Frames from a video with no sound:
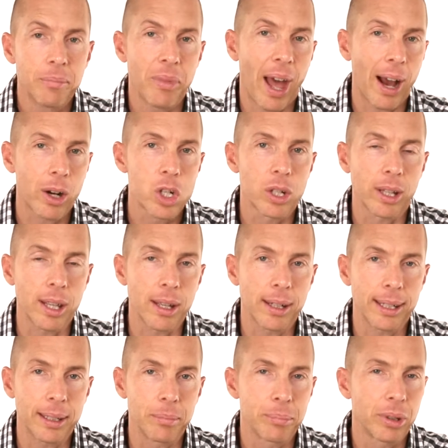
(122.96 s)
actually
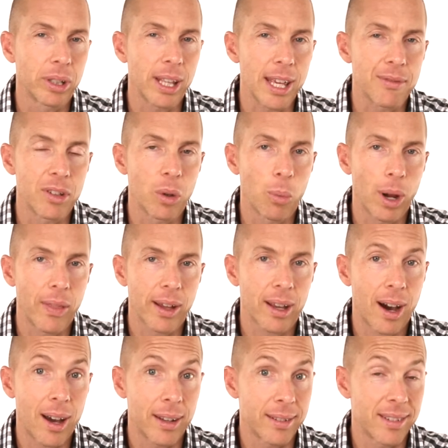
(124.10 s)
believe in the way that
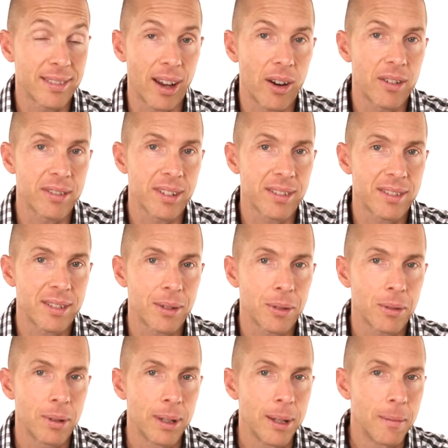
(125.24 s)
God desires us
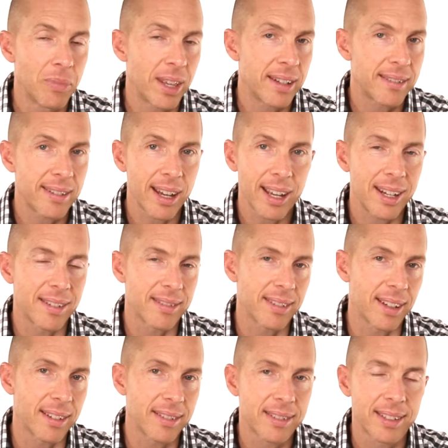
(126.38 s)
to? And second is
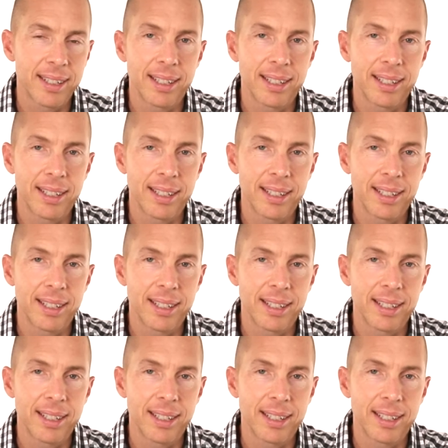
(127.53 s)
this,